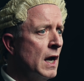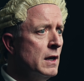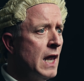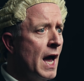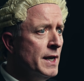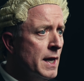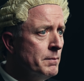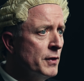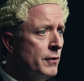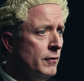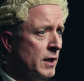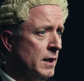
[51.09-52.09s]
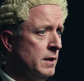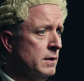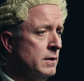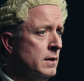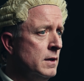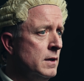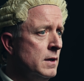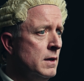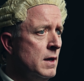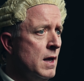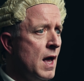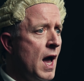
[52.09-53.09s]
Line number three.
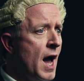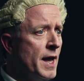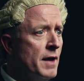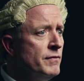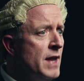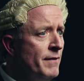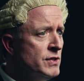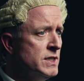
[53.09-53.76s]
I have never